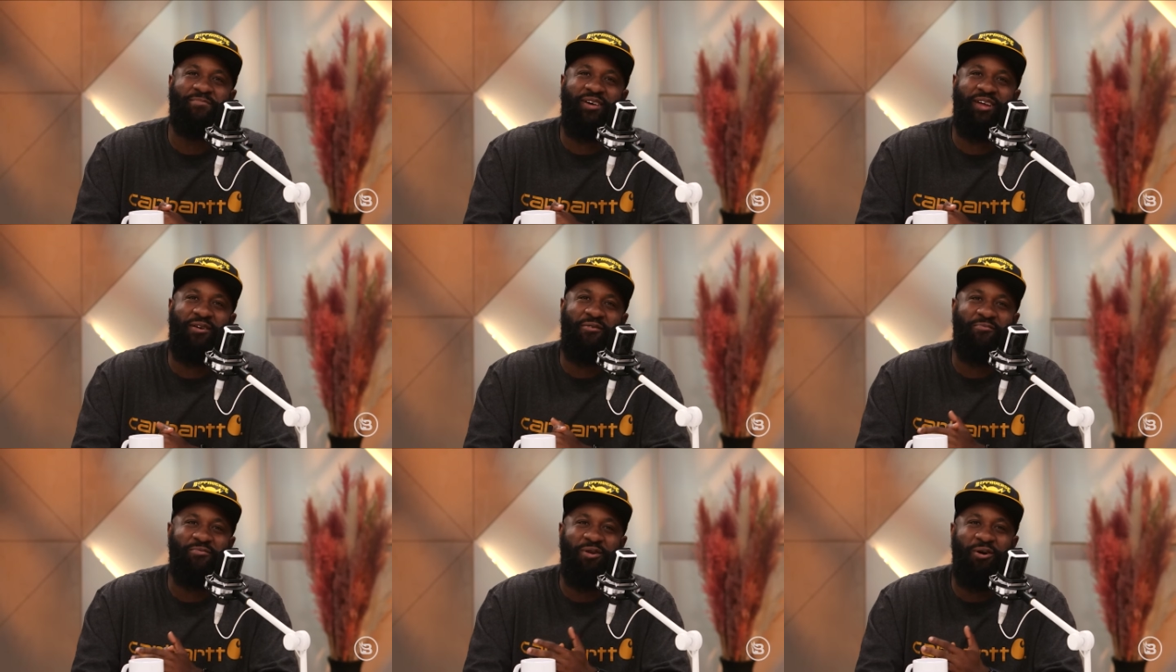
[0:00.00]
They
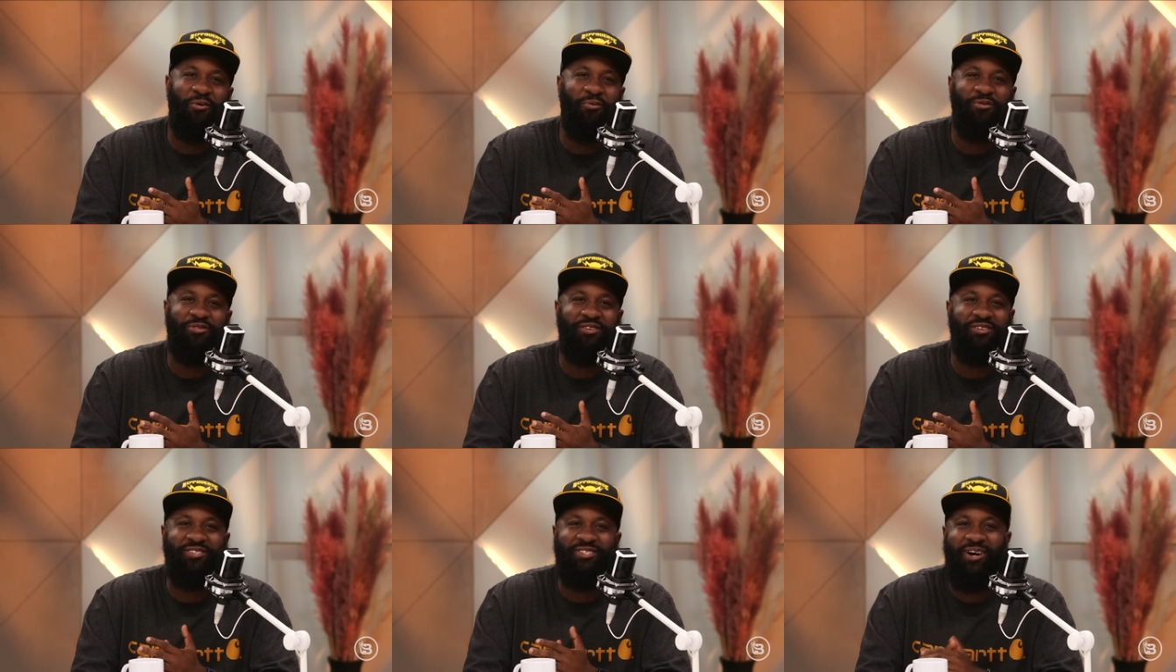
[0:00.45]
don't know
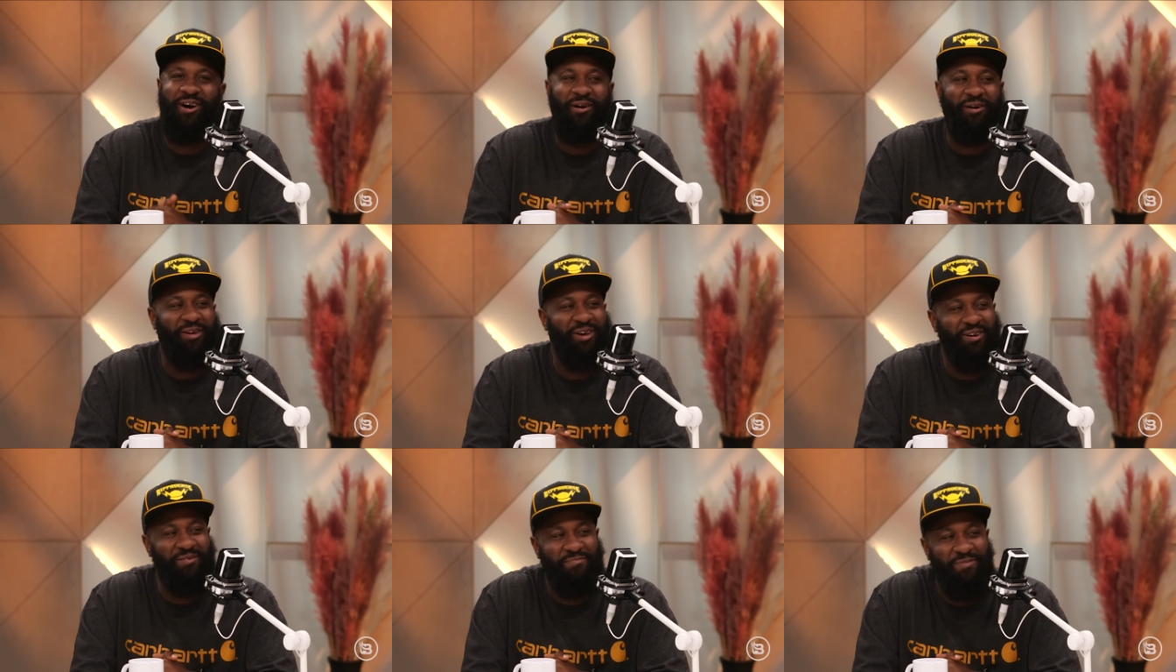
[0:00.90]
what they're
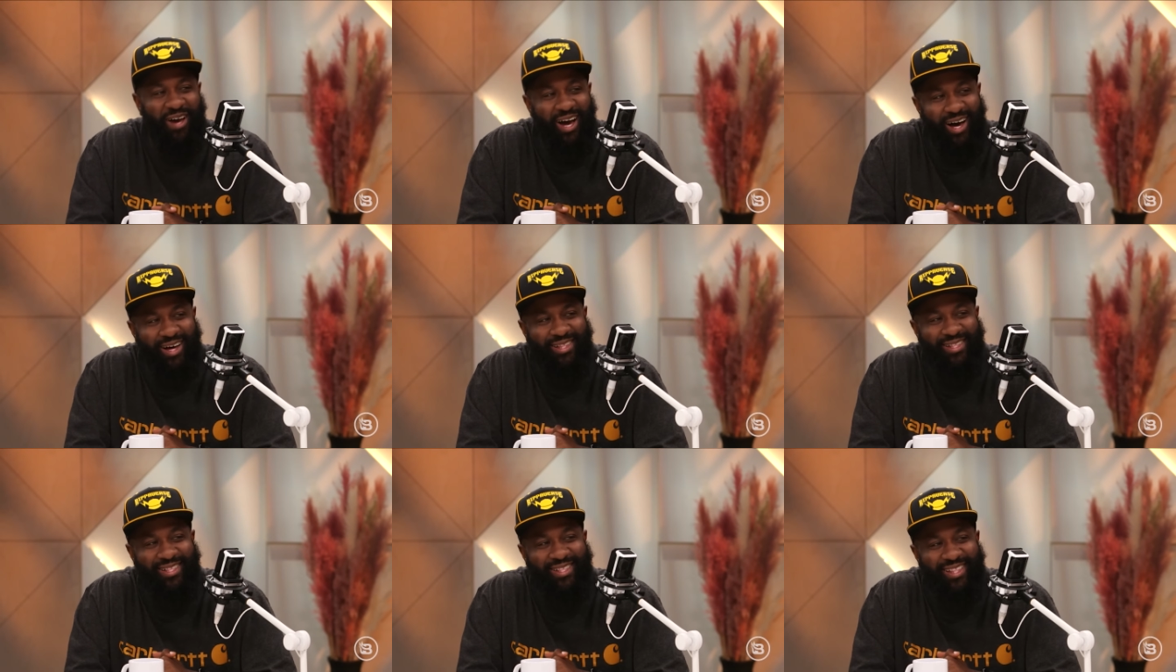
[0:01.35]
talking
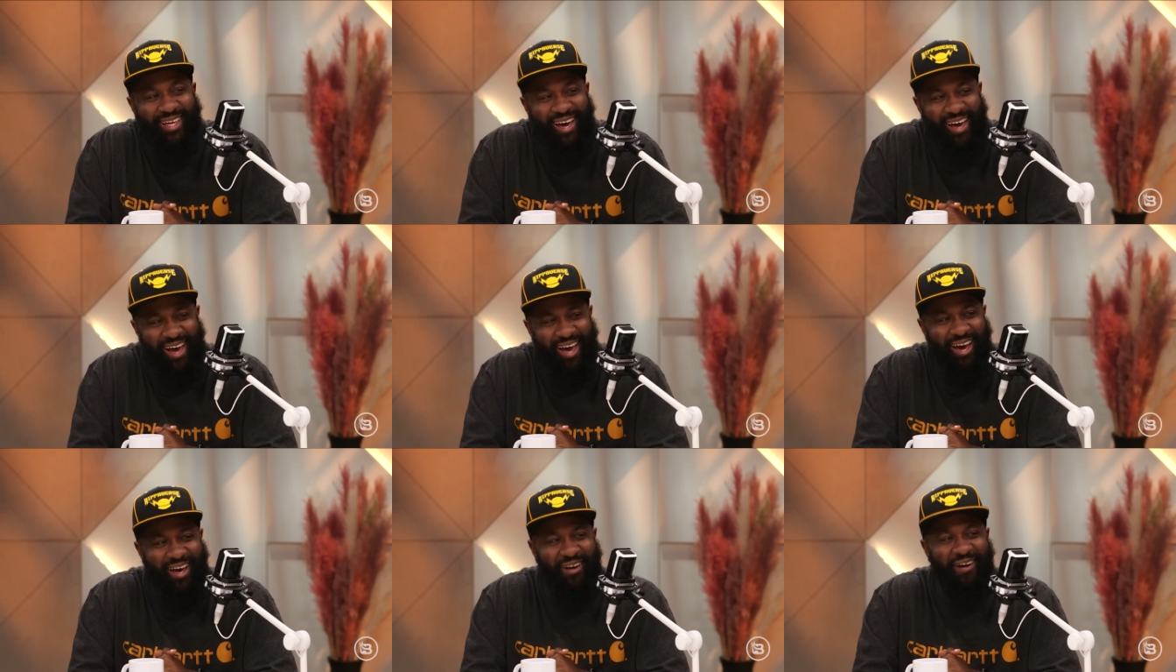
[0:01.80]
about
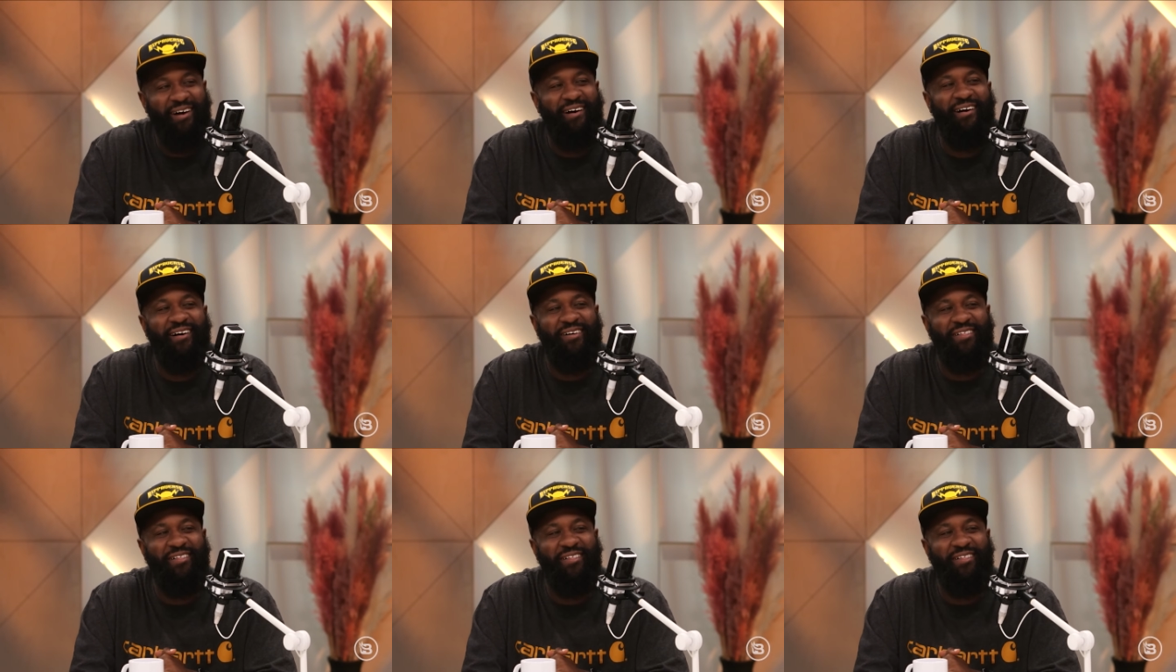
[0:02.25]
at all.